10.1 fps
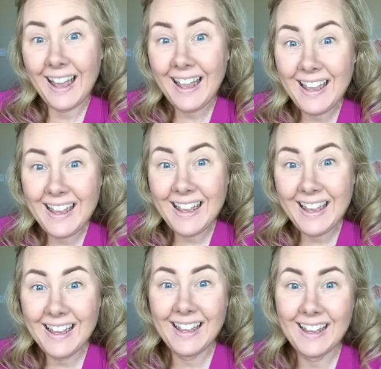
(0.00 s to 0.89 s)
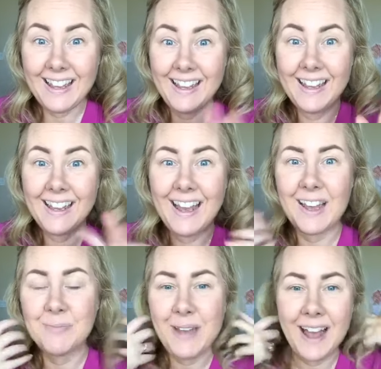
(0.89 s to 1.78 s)
Hey,
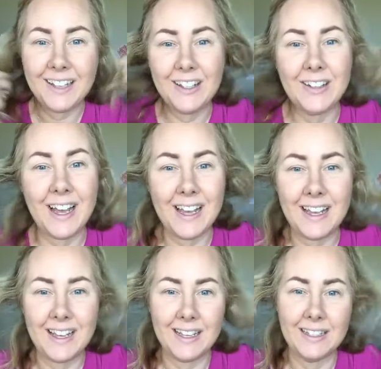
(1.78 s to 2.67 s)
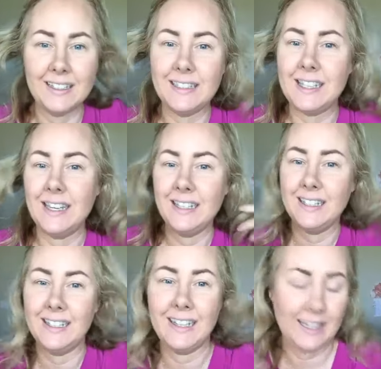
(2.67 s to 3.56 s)
I'm back, you guys.
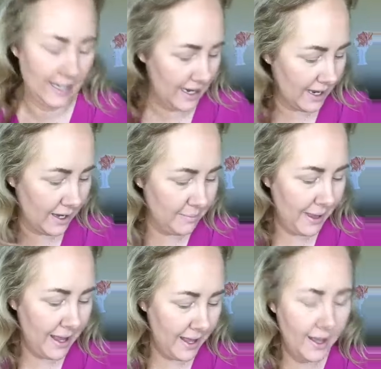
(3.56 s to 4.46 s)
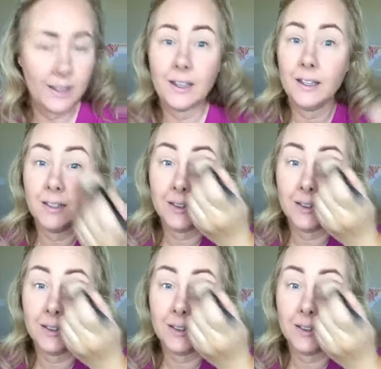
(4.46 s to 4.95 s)
I'm back.